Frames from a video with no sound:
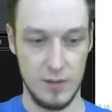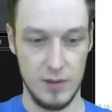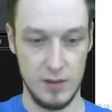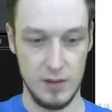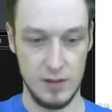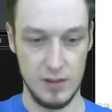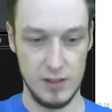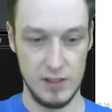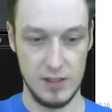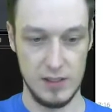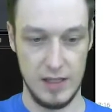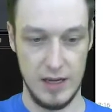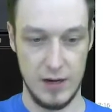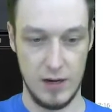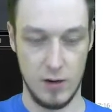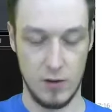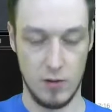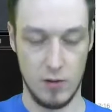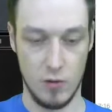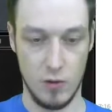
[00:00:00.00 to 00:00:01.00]

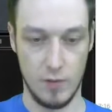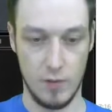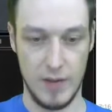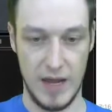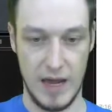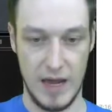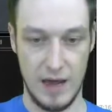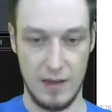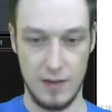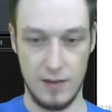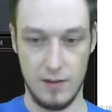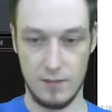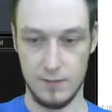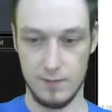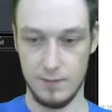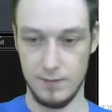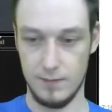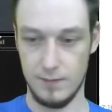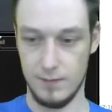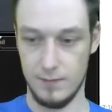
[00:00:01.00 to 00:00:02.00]
snare or path.
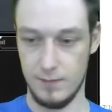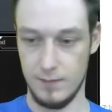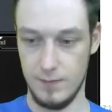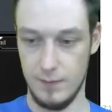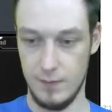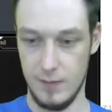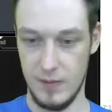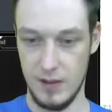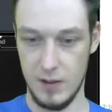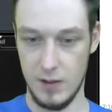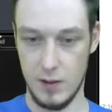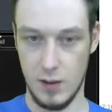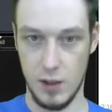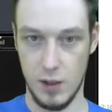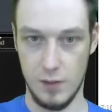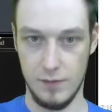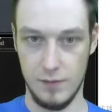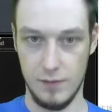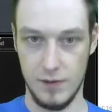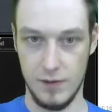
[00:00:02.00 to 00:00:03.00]

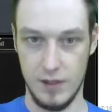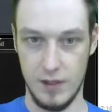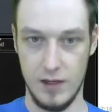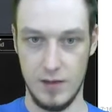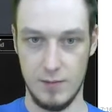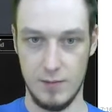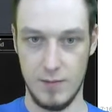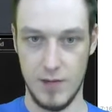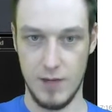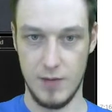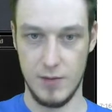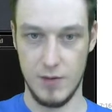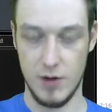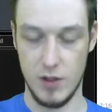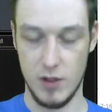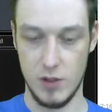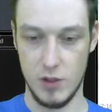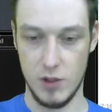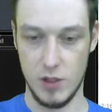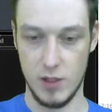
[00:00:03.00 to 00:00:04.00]
Hopefully my opponent
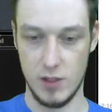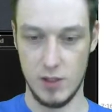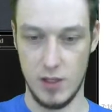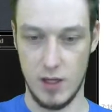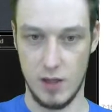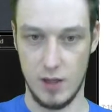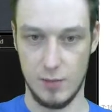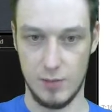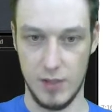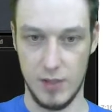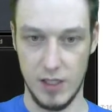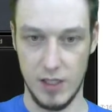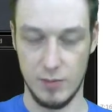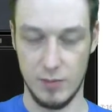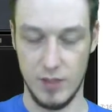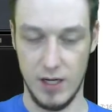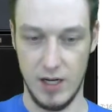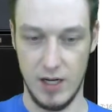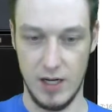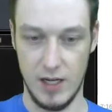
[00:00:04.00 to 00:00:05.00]
just like plays a
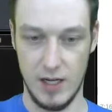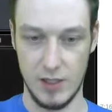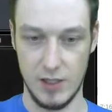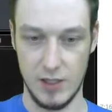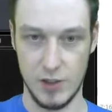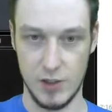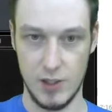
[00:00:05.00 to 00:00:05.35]
blighted agent.